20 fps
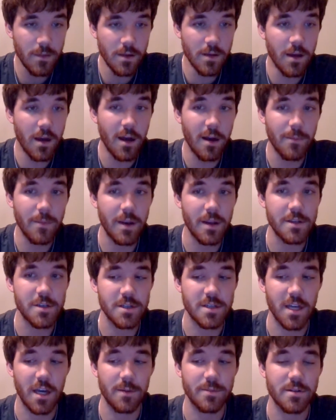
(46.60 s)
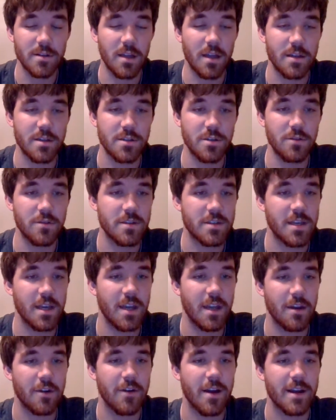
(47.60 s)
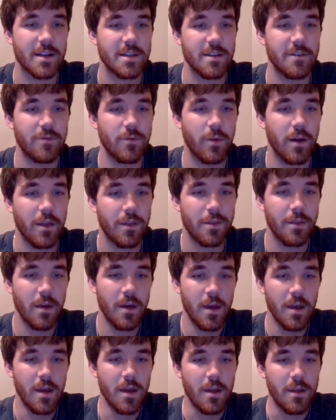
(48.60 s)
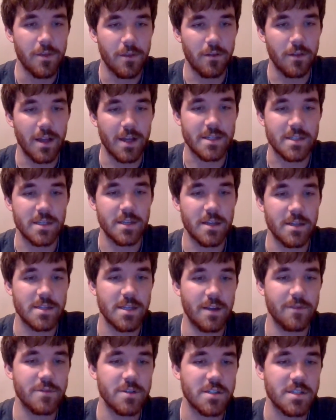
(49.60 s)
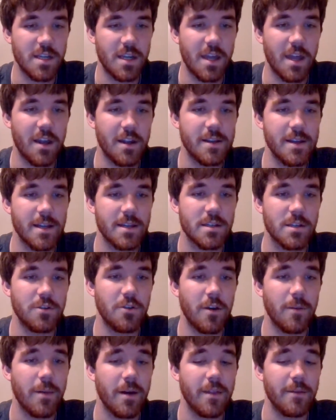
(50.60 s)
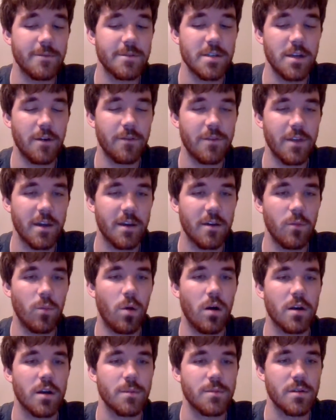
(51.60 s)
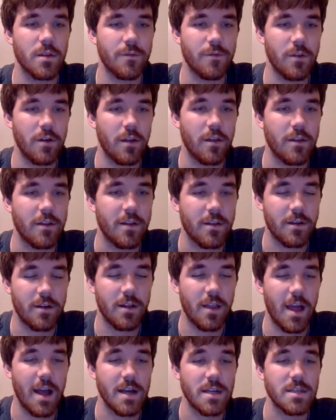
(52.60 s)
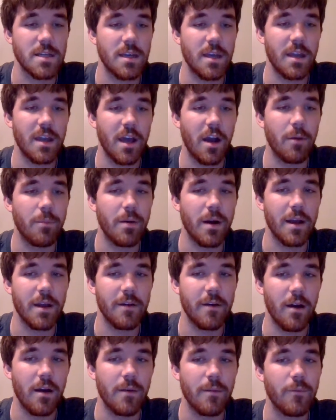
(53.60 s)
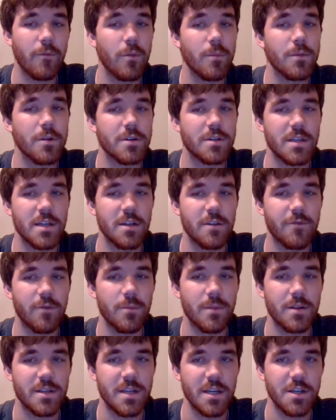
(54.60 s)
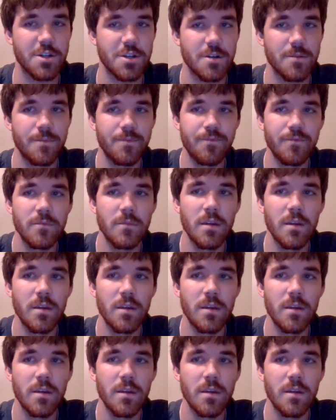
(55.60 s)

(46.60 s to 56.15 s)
And it just helps a lot of students get interactive with the lesson instead of just sitting at a desk doing it by themselves. They can walk up to the front of the class and get help by from the teacher.